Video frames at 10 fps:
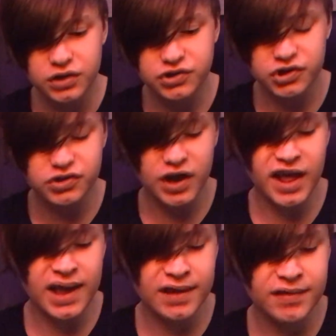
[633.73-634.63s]
Just
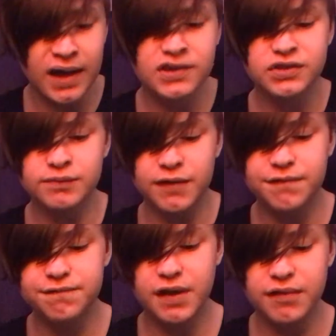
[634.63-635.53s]
Lad. That's my
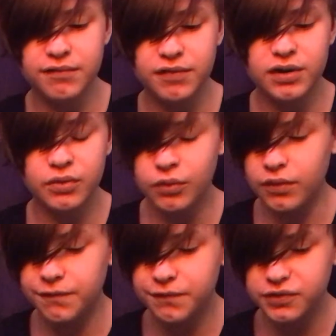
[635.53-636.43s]
favorite or
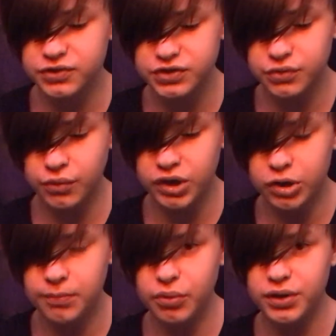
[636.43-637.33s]
first
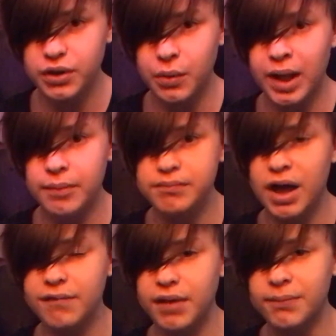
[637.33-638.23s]
Oingo Boingo album
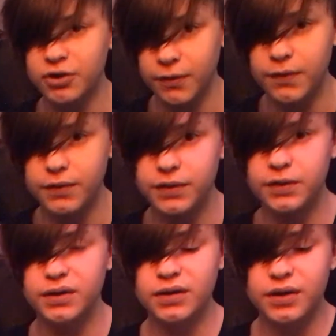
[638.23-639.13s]
I've ever heard.
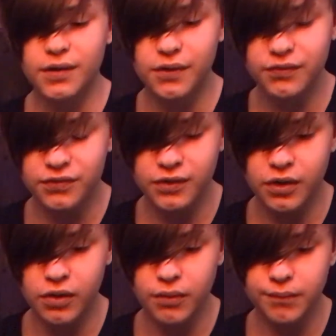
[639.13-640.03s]

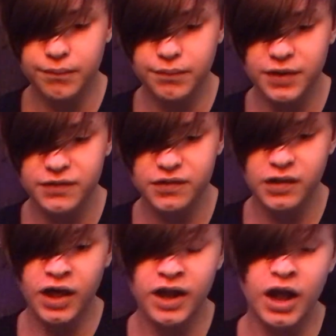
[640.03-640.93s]
So, thanks to
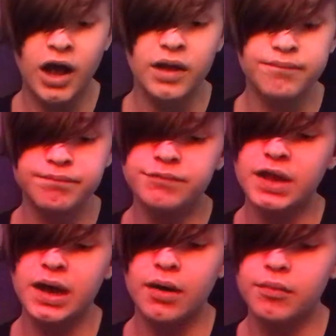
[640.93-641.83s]
that, I'm
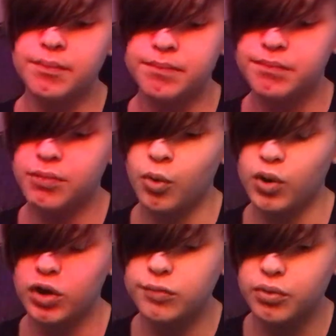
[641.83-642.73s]
now
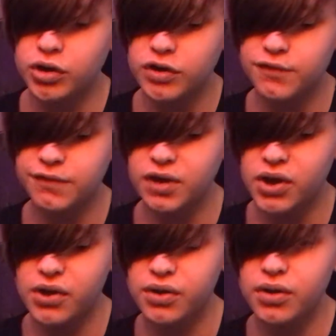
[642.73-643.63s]
Oingo Boingo fan.